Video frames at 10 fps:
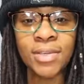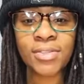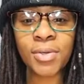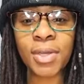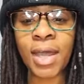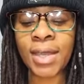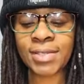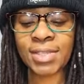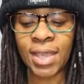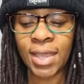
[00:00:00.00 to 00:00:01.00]
So
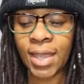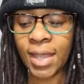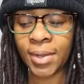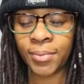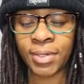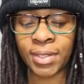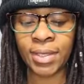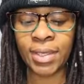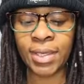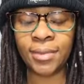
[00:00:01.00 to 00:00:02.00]
guys, I want to
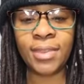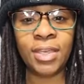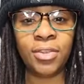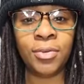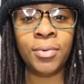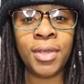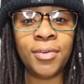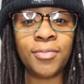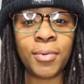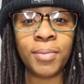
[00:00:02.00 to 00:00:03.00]
again thank you
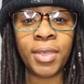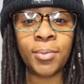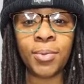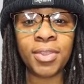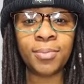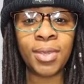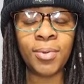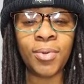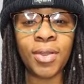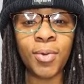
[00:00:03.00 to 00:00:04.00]
for being with me.
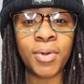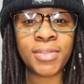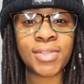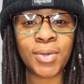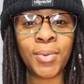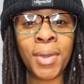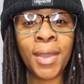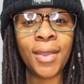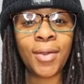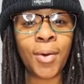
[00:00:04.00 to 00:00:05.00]
We are going to
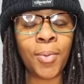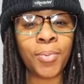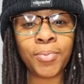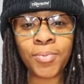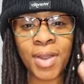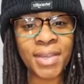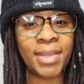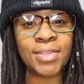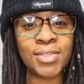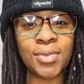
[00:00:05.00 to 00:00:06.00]
go right
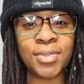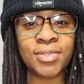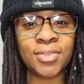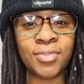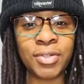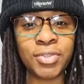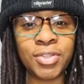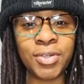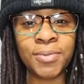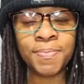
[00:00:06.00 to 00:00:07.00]
into this
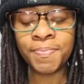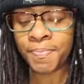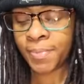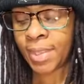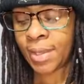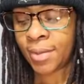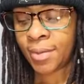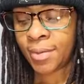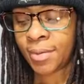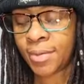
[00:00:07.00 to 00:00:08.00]
devotional.
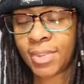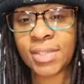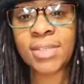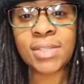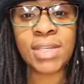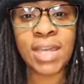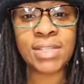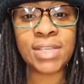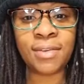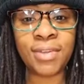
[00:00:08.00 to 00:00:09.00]
This is day
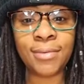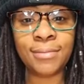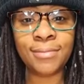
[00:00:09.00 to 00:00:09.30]
seven.